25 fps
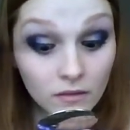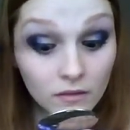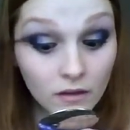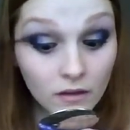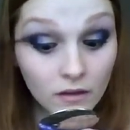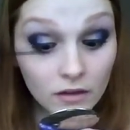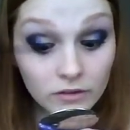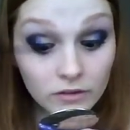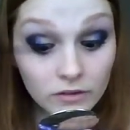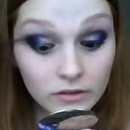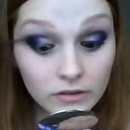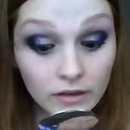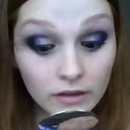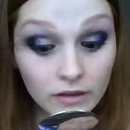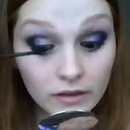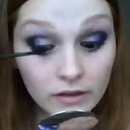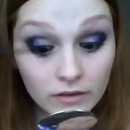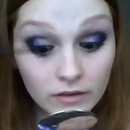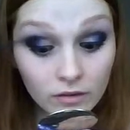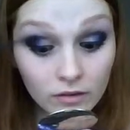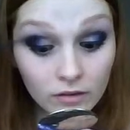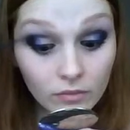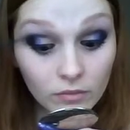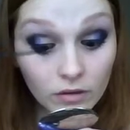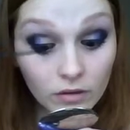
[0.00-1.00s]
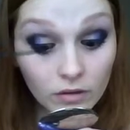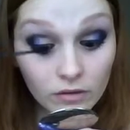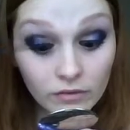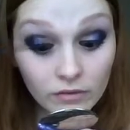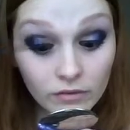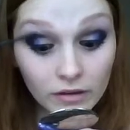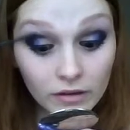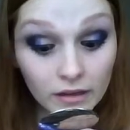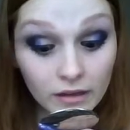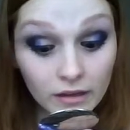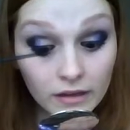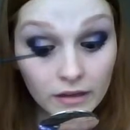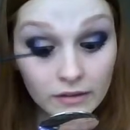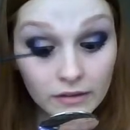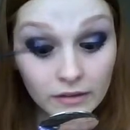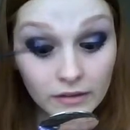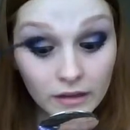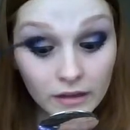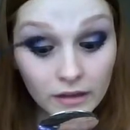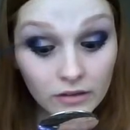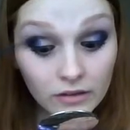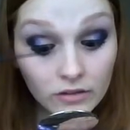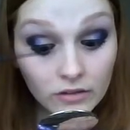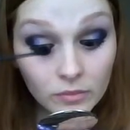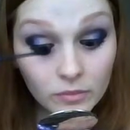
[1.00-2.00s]
I just like to go over it, like I
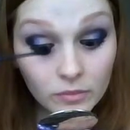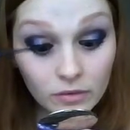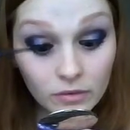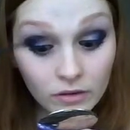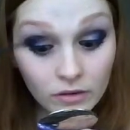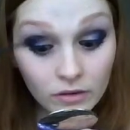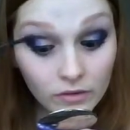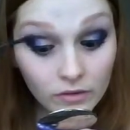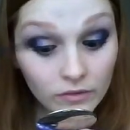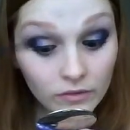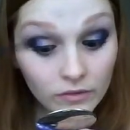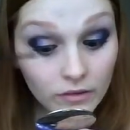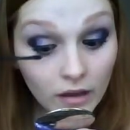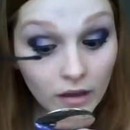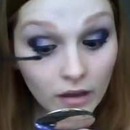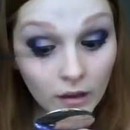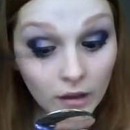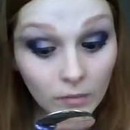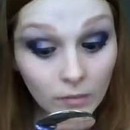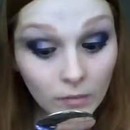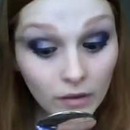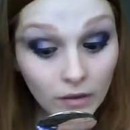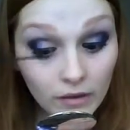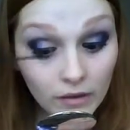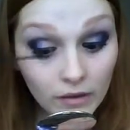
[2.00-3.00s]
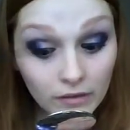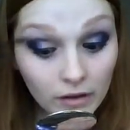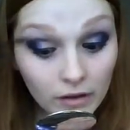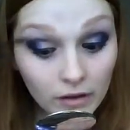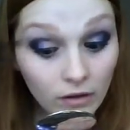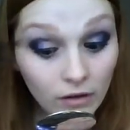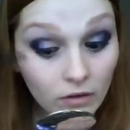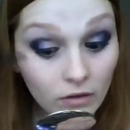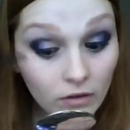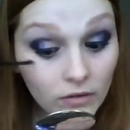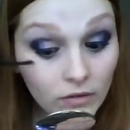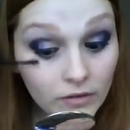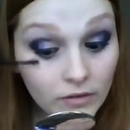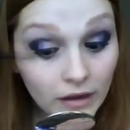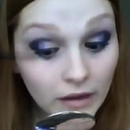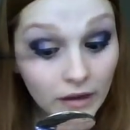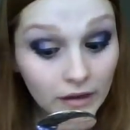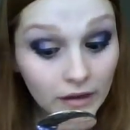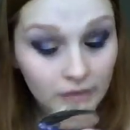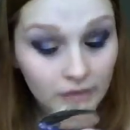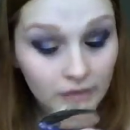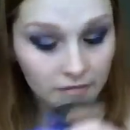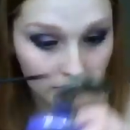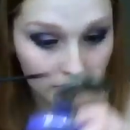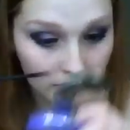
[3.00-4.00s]
say, just because I'm wearing it all
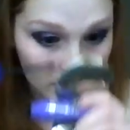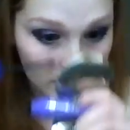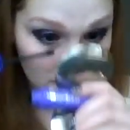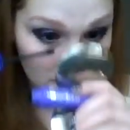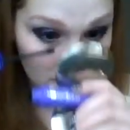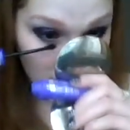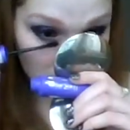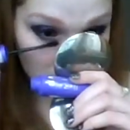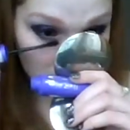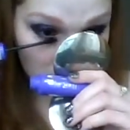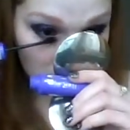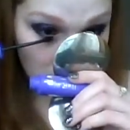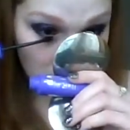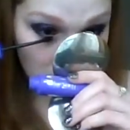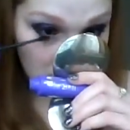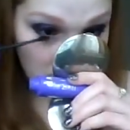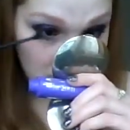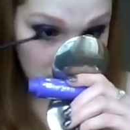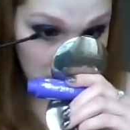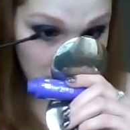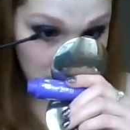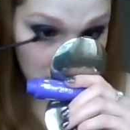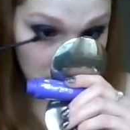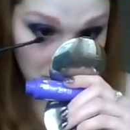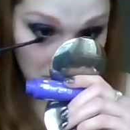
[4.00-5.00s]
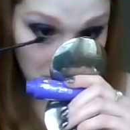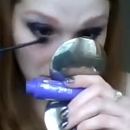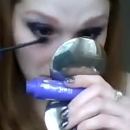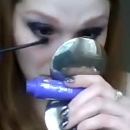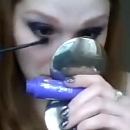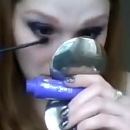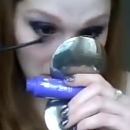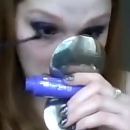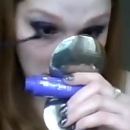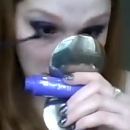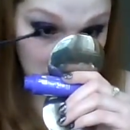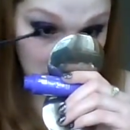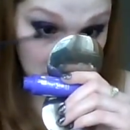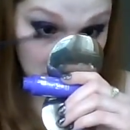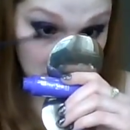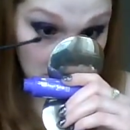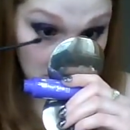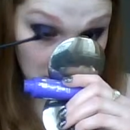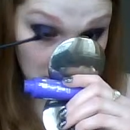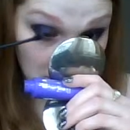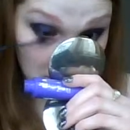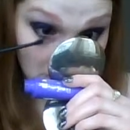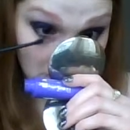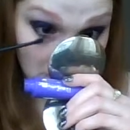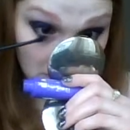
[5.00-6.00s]
night, so it needs to
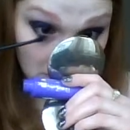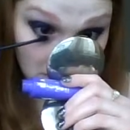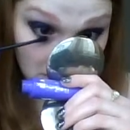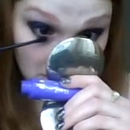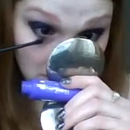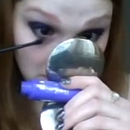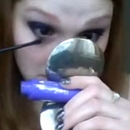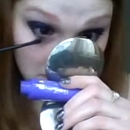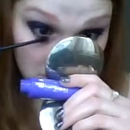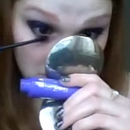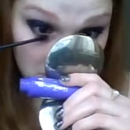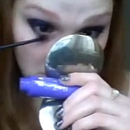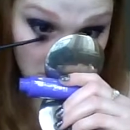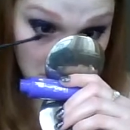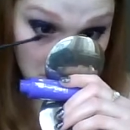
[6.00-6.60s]
last.